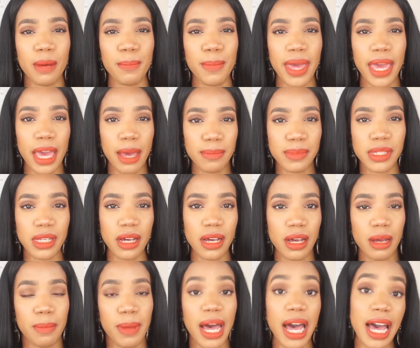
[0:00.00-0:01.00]
amped
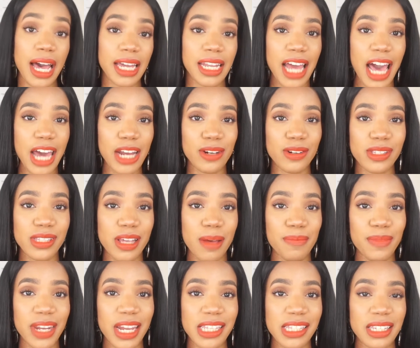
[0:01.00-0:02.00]
up highlighter,
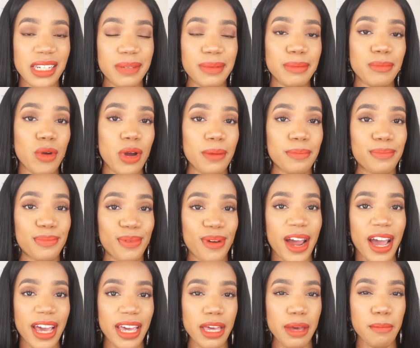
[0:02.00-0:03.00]
something that's a little bit more
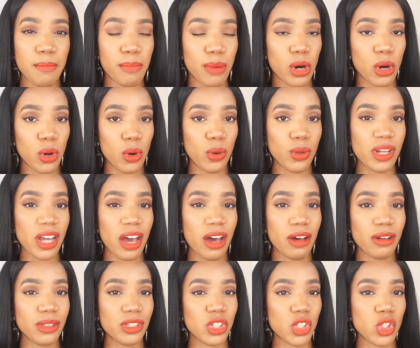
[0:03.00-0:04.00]
bright and bold.
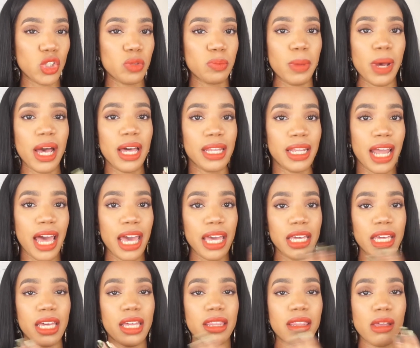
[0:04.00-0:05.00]
I'll just spotlight
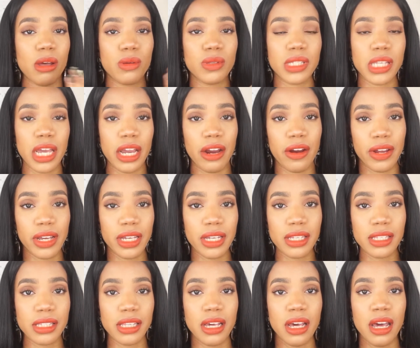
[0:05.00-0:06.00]
in those
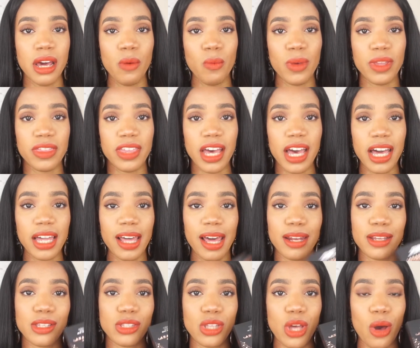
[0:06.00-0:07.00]
areas with the
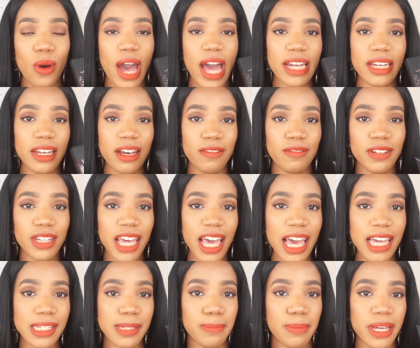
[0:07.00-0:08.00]
highlighter. So I definitely
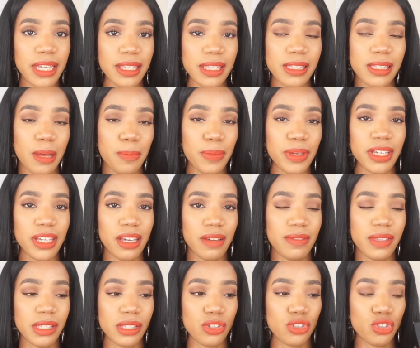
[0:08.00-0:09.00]
had to pick this up and give this a